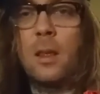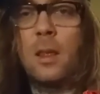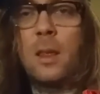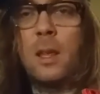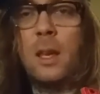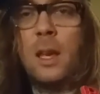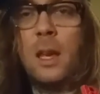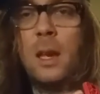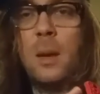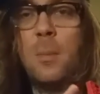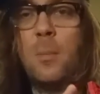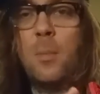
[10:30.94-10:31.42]

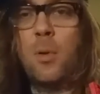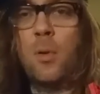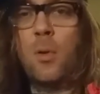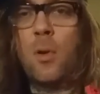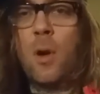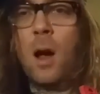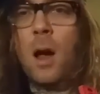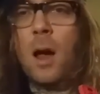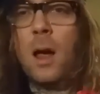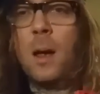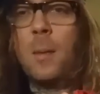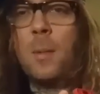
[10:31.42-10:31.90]
the
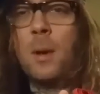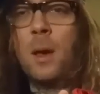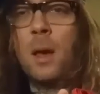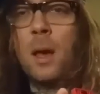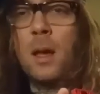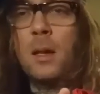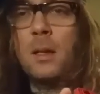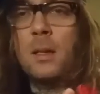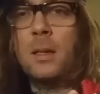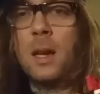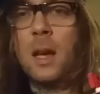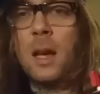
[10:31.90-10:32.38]
prime
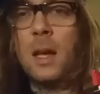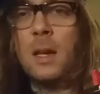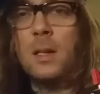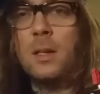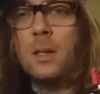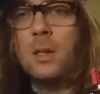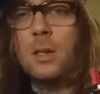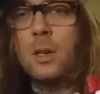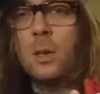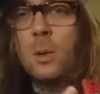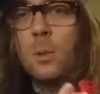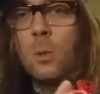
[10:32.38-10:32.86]

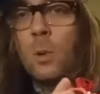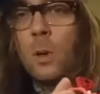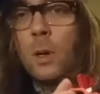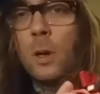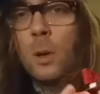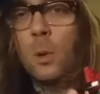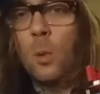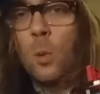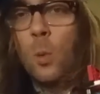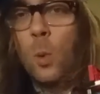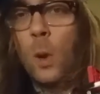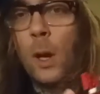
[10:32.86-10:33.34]
tends to
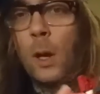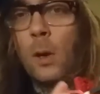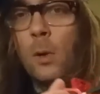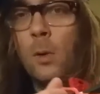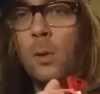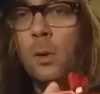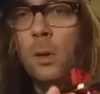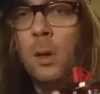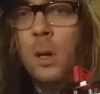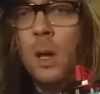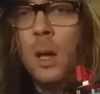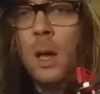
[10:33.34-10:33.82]
want to
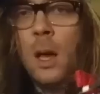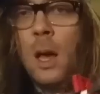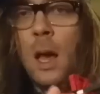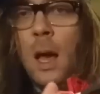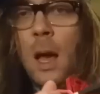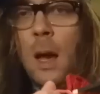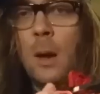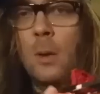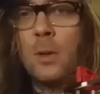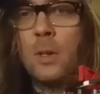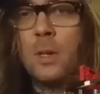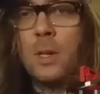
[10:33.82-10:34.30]
wiggle
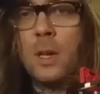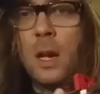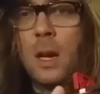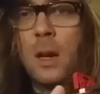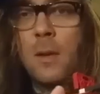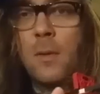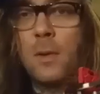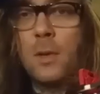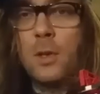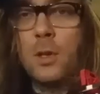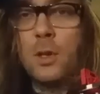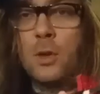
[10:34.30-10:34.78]

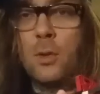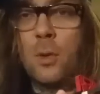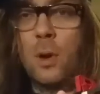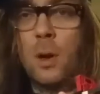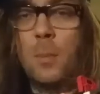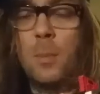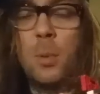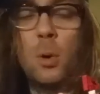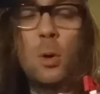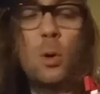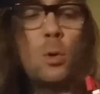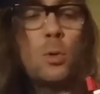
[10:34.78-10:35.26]
outside of a
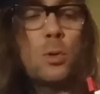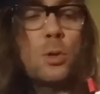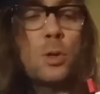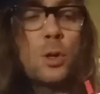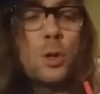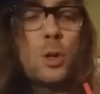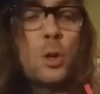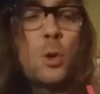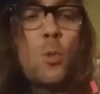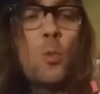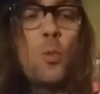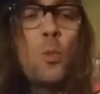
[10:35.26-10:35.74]
straight pull,
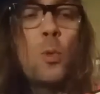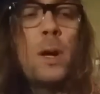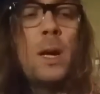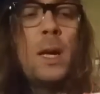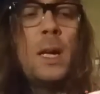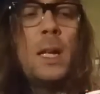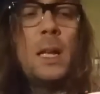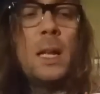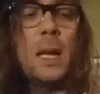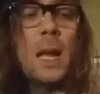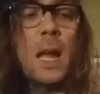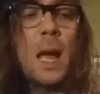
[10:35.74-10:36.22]
so you
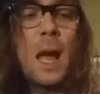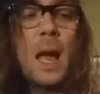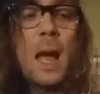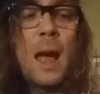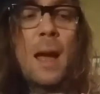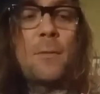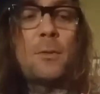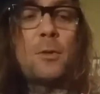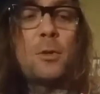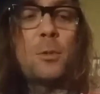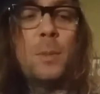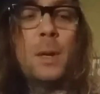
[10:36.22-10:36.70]
really
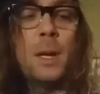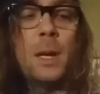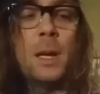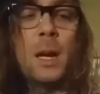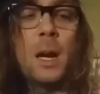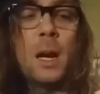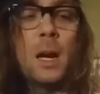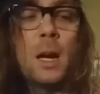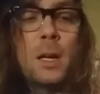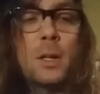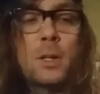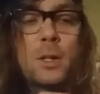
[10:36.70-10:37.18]
have to be
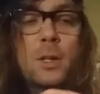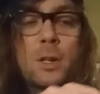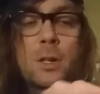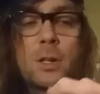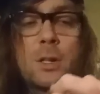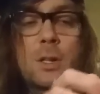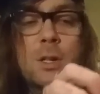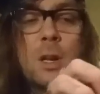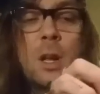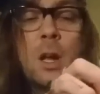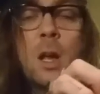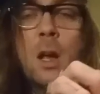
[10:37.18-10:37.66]

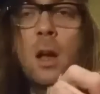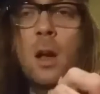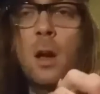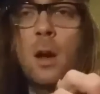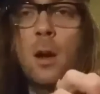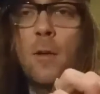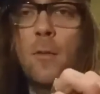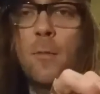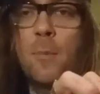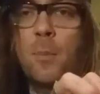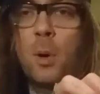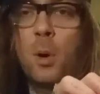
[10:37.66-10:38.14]
conscious
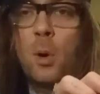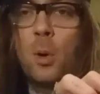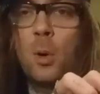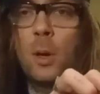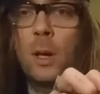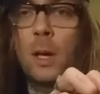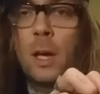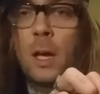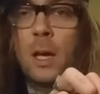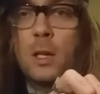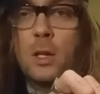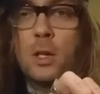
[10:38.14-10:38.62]
of
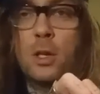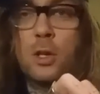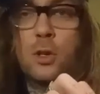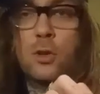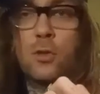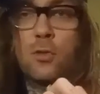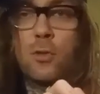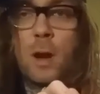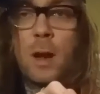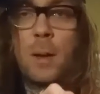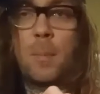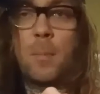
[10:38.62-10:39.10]
pulling it
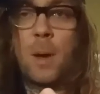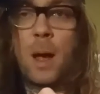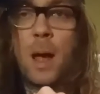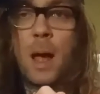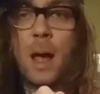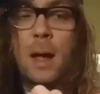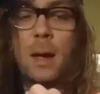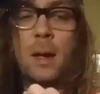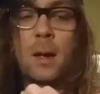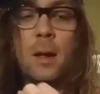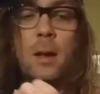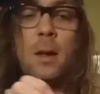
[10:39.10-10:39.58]
straight
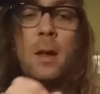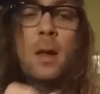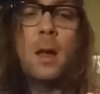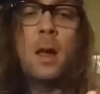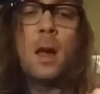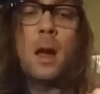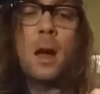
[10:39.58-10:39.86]
back.